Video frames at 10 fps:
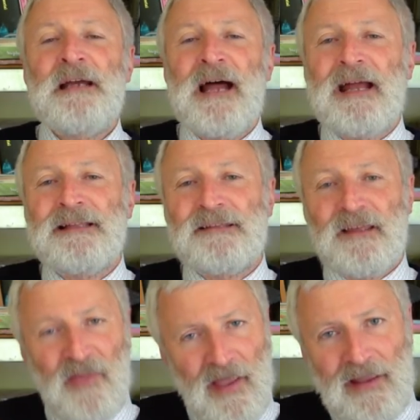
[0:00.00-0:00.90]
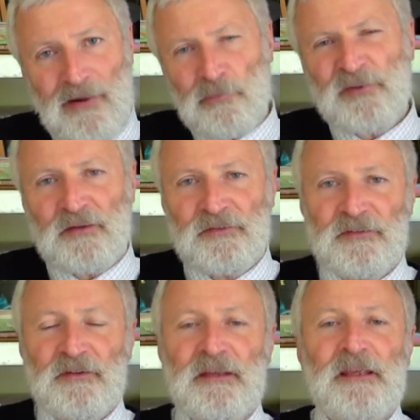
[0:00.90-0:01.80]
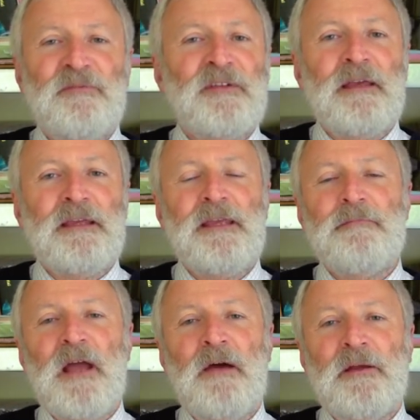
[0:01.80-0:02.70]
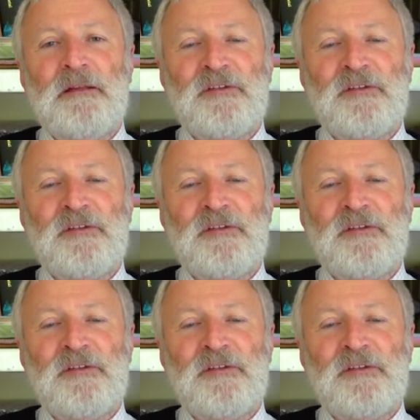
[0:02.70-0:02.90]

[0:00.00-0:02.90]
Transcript: and uh, that helps us, as I keep saying, keep going.